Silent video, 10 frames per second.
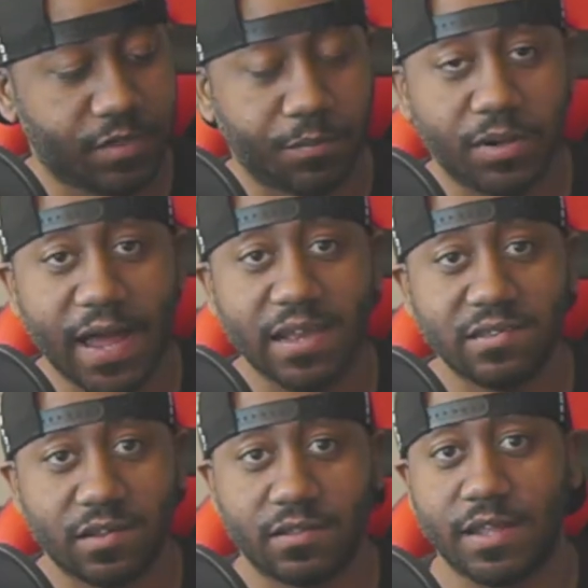
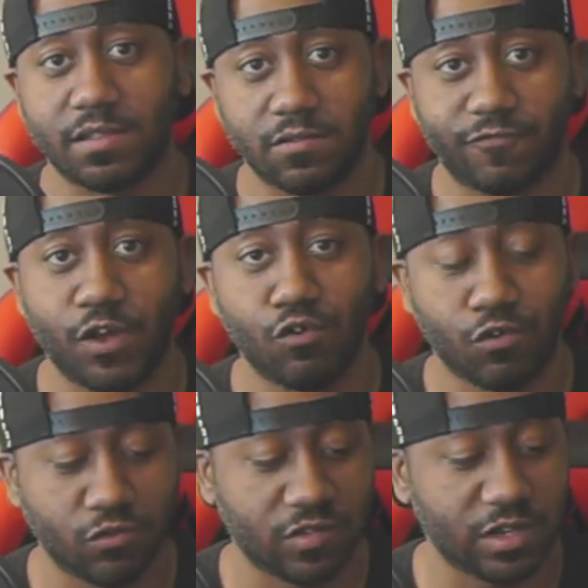plastic that the
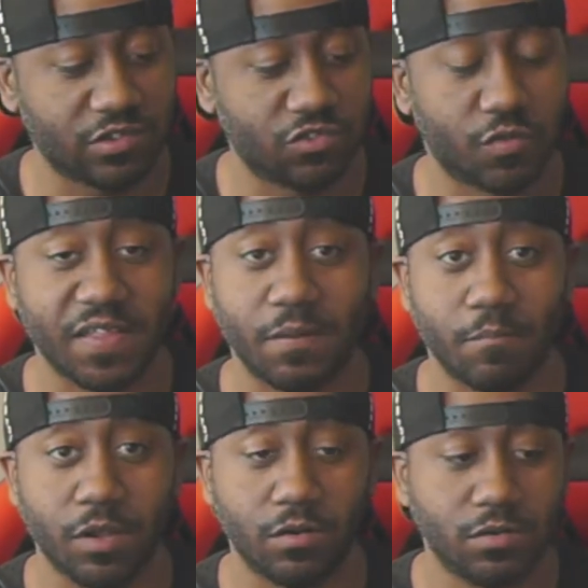Velcro sticks to in the
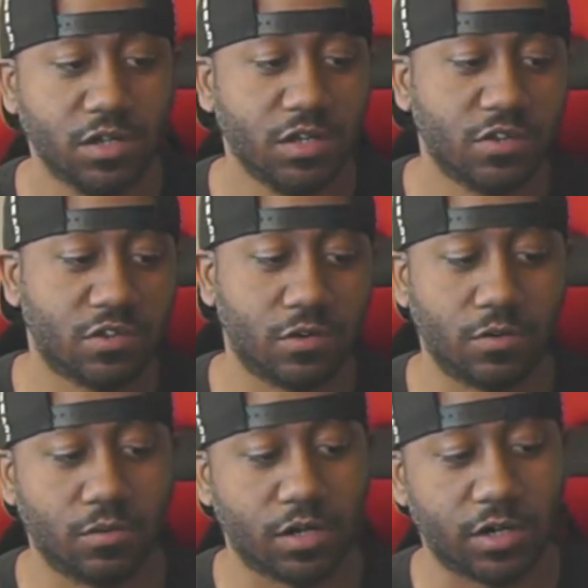middle,
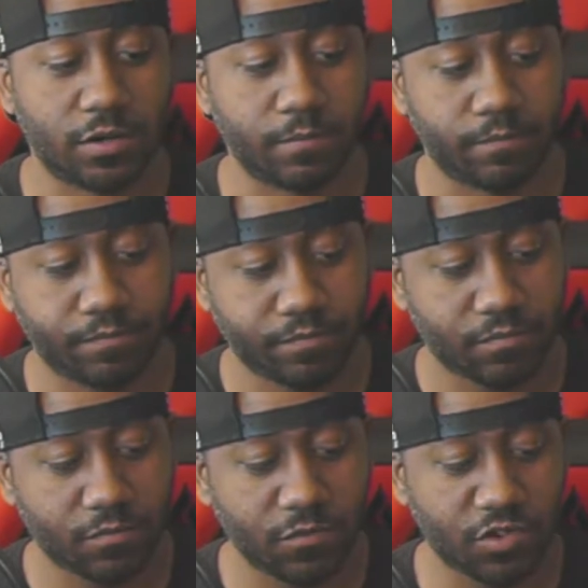so
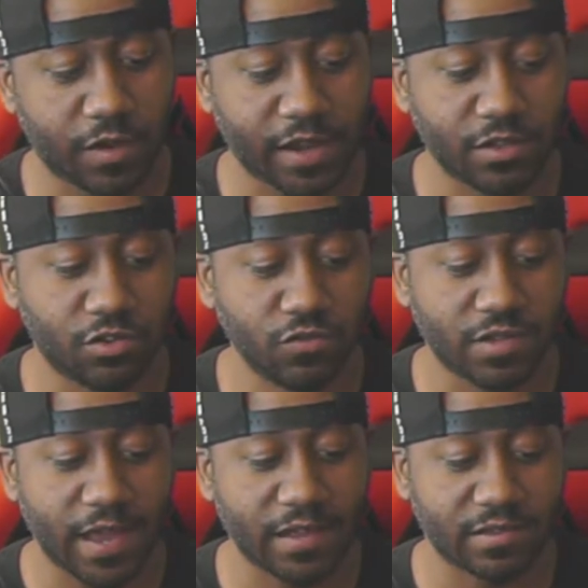I could
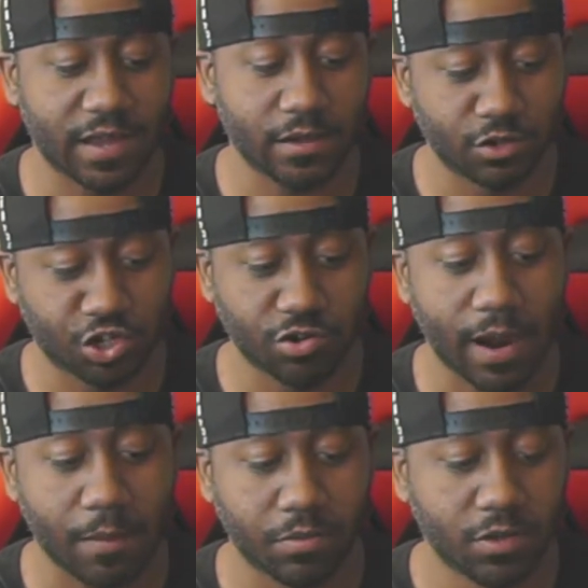use it as like a
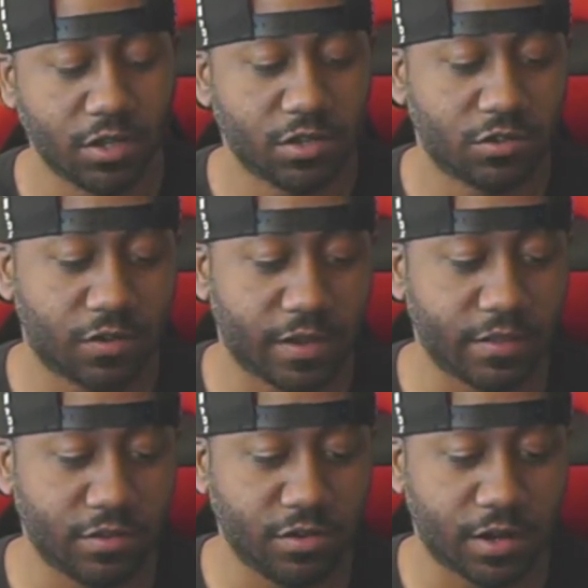strap. So I
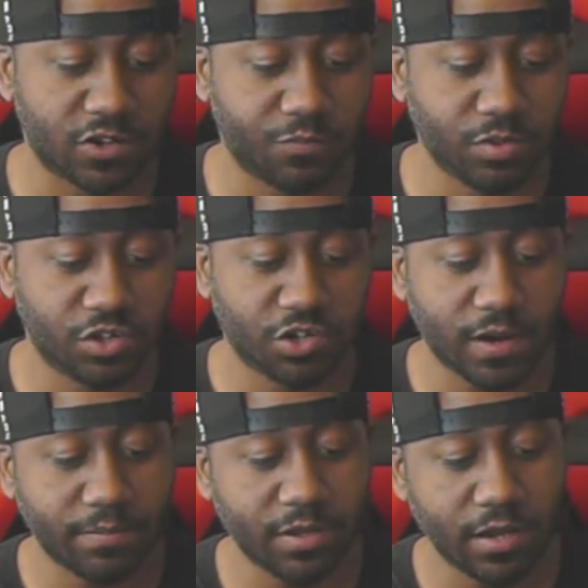just put the
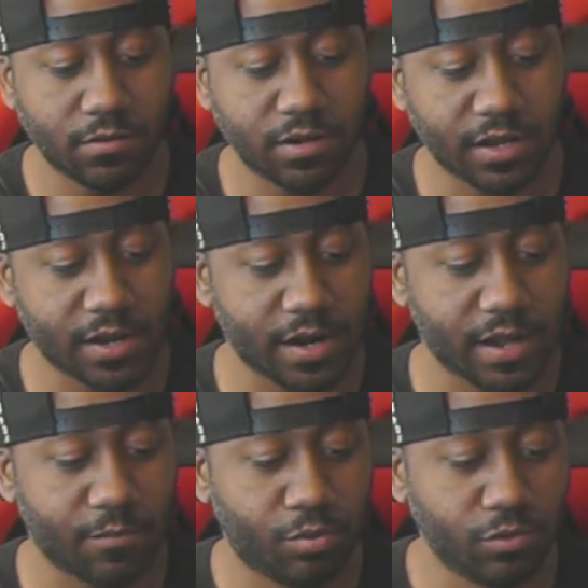strap down, and then
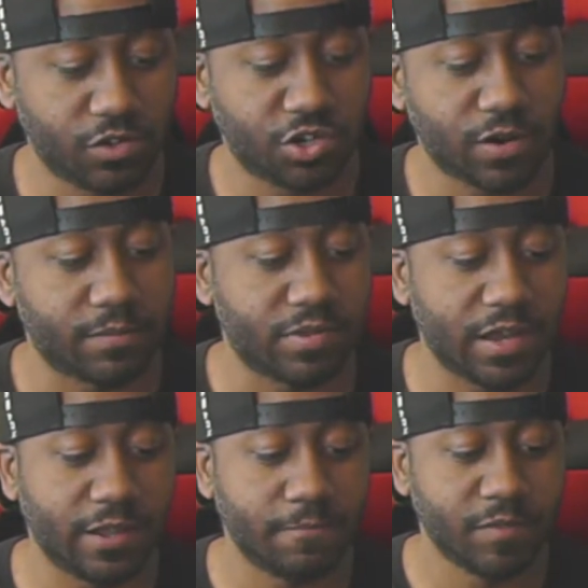I can pull the strap
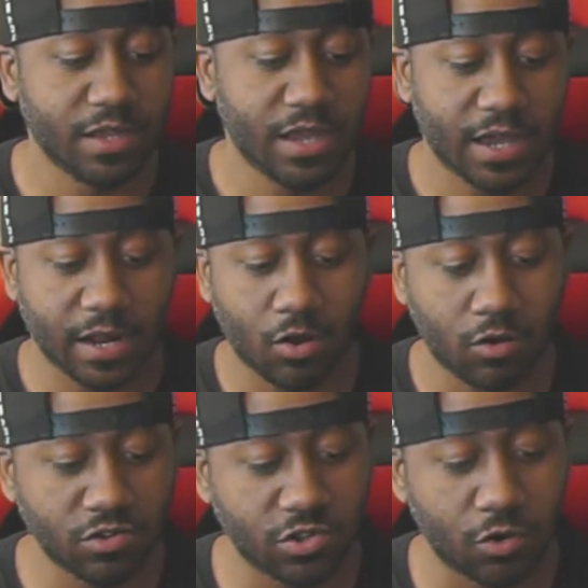tight. And I
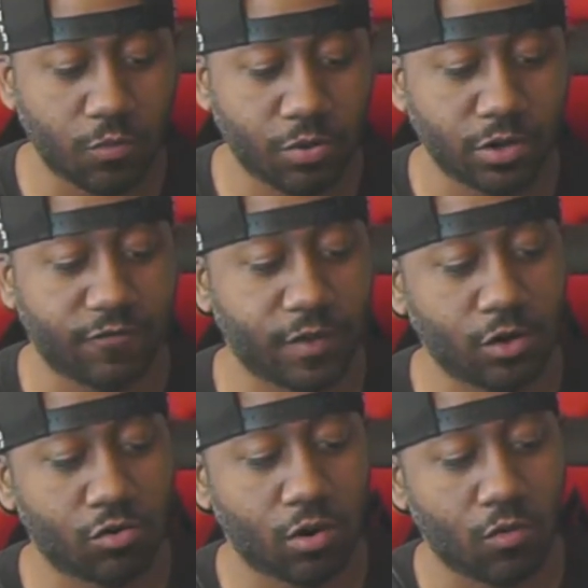also put
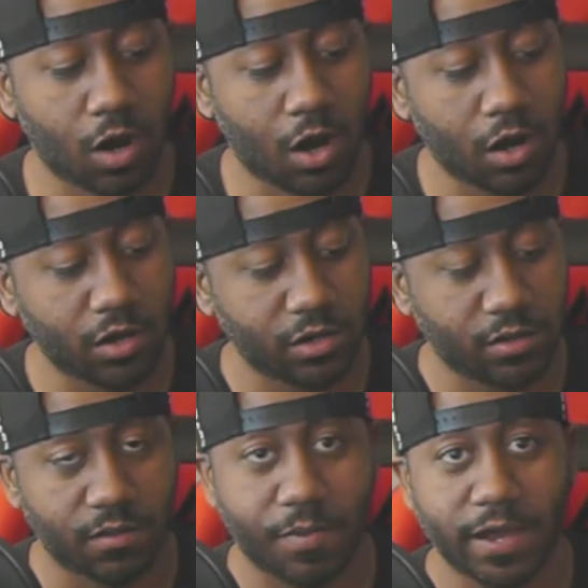Velcro
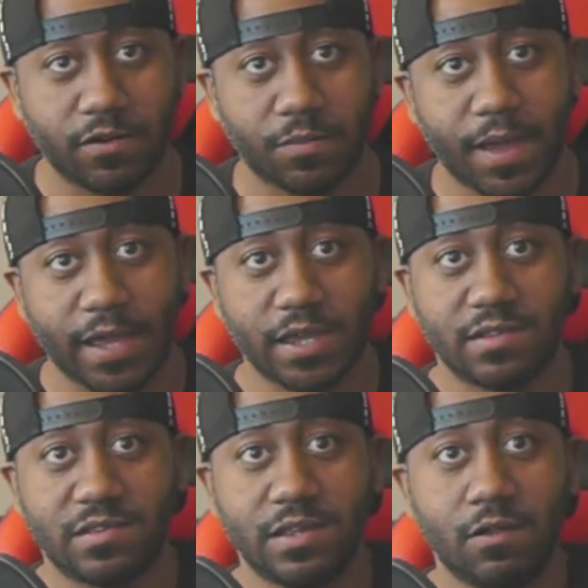on the battery pack
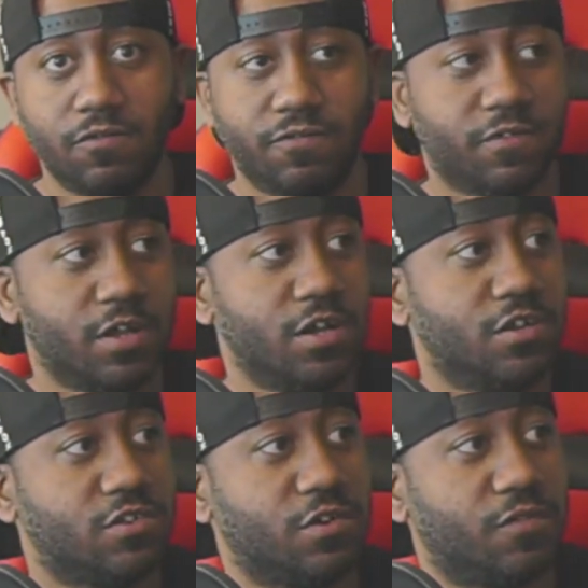itself
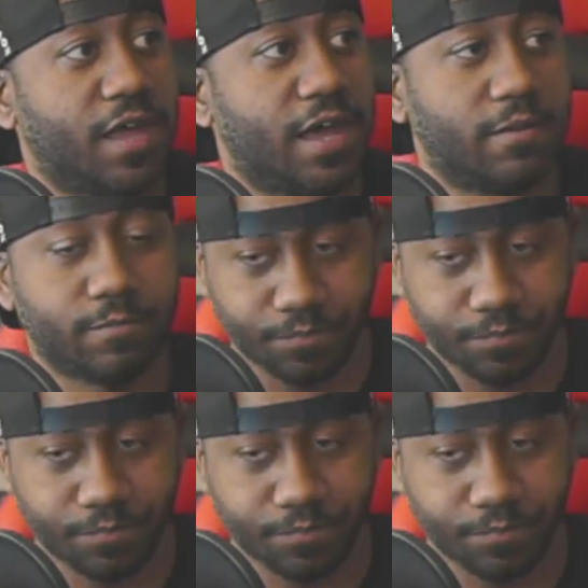so that